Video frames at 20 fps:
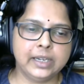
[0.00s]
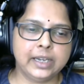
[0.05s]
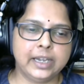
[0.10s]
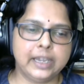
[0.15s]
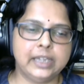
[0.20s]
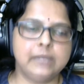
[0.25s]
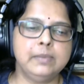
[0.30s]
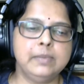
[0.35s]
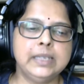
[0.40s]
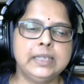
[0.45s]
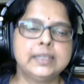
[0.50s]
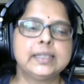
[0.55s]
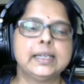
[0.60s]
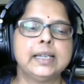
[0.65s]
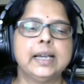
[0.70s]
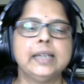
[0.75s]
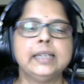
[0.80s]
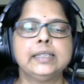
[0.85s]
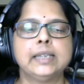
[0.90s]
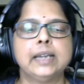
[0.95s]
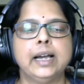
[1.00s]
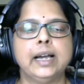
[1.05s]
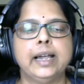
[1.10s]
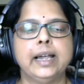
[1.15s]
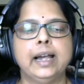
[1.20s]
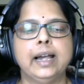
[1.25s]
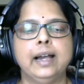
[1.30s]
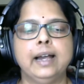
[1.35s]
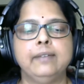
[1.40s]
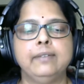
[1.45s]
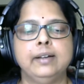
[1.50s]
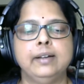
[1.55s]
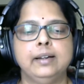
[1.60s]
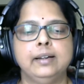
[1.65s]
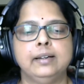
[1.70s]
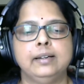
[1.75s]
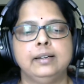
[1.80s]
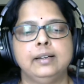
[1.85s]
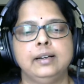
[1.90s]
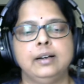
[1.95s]
It means that I have
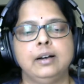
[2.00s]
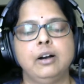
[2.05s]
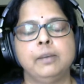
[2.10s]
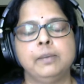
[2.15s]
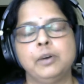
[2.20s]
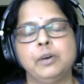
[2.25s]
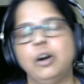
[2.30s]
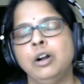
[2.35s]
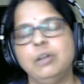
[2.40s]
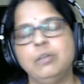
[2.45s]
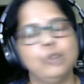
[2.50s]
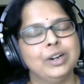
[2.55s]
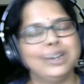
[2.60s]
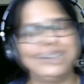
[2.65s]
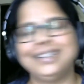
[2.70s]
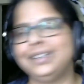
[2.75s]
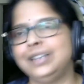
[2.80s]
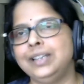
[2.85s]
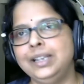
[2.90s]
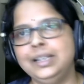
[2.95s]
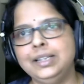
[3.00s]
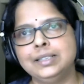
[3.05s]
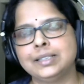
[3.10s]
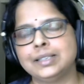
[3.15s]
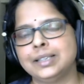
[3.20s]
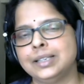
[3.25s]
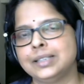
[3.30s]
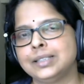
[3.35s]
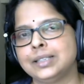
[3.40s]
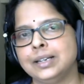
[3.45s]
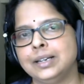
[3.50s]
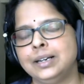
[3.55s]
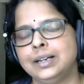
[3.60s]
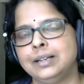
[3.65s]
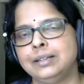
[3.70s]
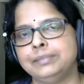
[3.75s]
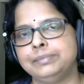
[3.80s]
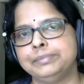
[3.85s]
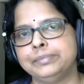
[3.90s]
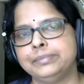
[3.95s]
all what it needs is
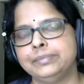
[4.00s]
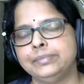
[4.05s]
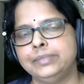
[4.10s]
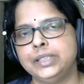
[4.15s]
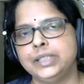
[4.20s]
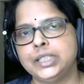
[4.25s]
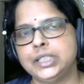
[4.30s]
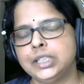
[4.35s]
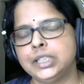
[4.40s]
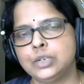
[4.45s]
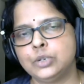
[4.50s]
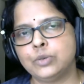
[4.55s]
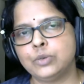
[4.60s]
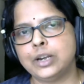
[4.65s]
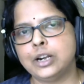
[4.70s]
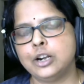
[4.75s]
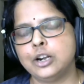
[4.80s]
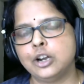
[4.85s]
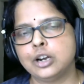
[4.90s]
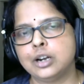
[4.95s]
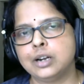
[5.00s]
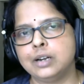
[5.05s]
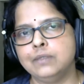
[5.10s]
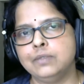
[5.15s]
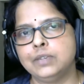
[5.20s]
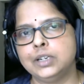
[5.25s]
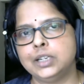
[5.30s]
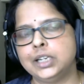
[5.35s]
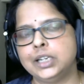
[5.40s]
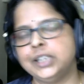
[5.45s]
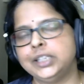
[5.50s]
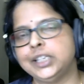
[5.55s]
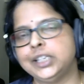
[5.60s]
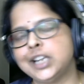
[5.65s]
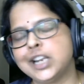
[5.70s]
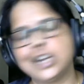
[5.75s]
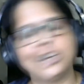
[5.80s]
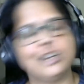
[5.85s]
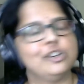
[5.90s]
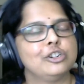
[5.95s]
a digital to analog converter and an
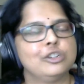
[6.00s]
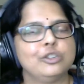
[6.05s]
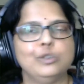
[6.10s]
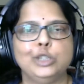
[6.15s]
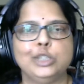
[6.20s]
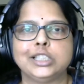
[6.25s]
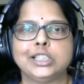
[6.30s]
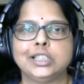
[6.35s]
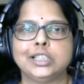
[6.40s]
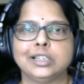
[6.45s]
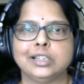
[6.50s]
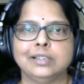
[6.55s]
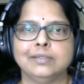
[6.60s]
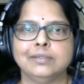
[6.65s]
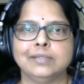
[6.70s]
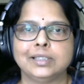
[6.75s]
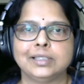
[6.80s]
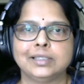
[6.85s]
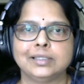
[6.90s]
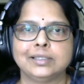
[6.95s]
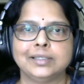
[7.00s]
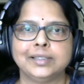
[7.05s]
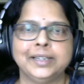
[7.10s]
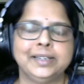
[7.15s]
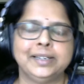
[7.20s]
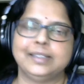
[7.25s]
analog to digital converter, right?